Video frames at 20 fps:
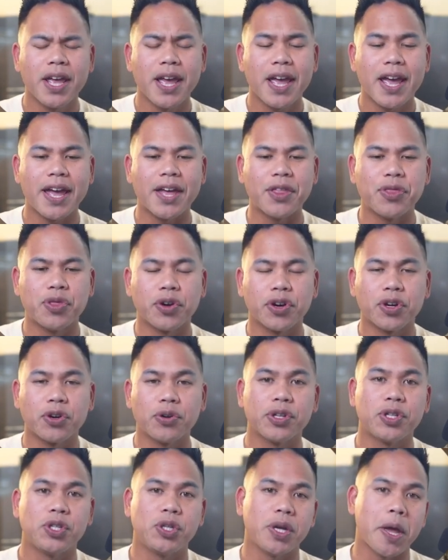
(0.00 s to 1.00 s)
and they're
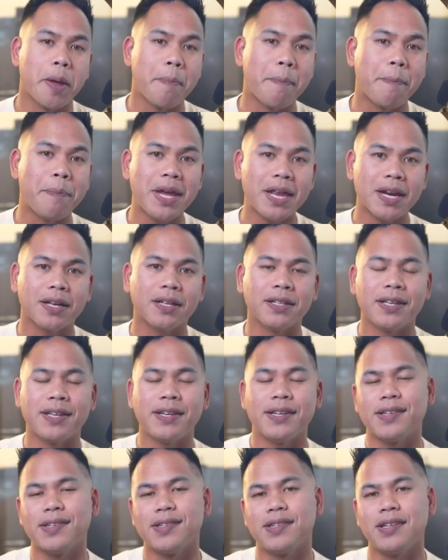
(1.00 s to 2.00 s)
going to
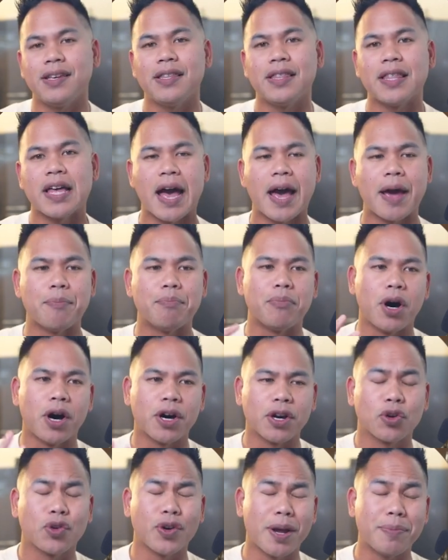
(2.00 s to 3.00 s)
immediately see that
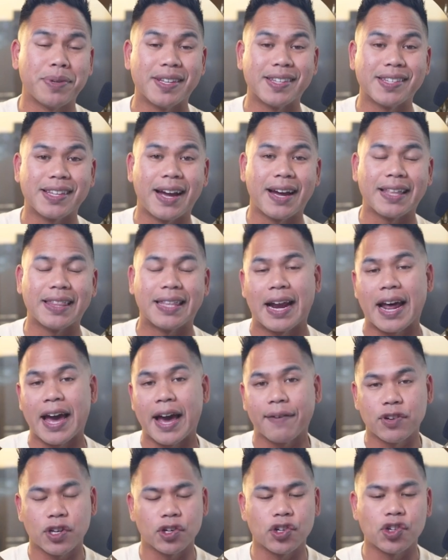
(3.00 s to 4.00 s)
monogram design that
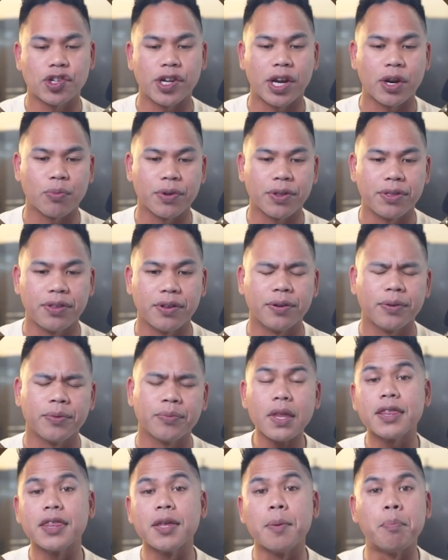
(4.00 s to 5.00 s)
I've just shared with you.
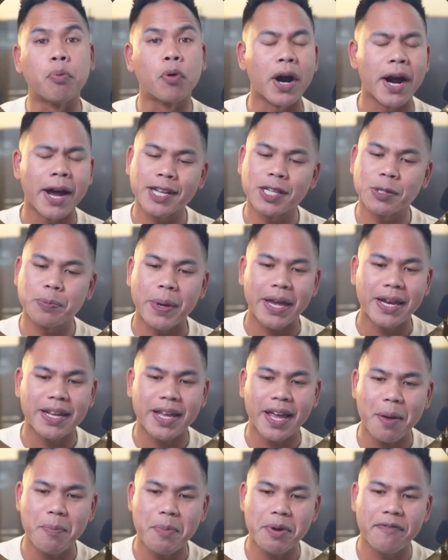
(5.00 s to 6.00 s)
The bridesmaid
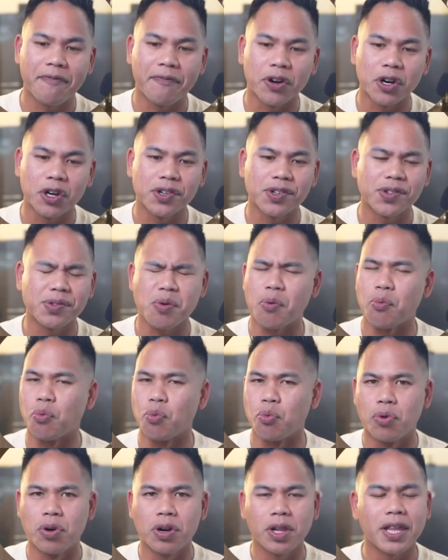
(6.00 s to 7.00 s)
came in first,
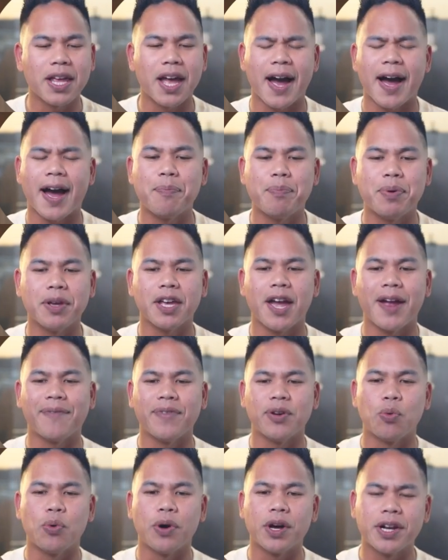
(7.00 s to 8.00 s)
really hyping
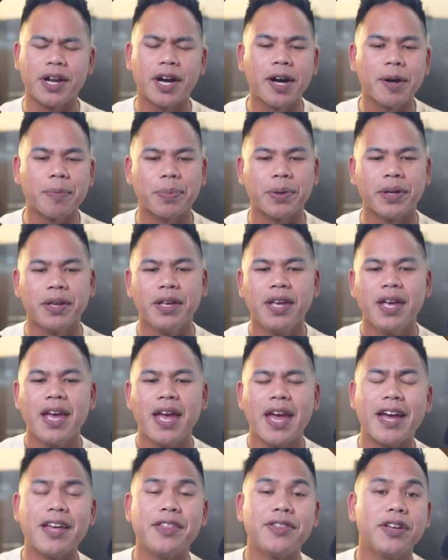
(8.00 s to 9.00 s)
everyone up,
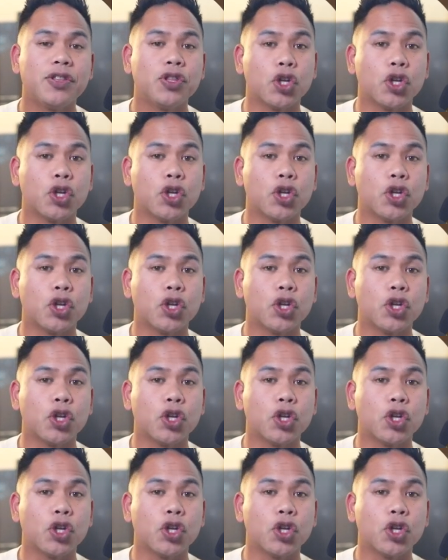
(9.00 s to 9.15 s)
and then the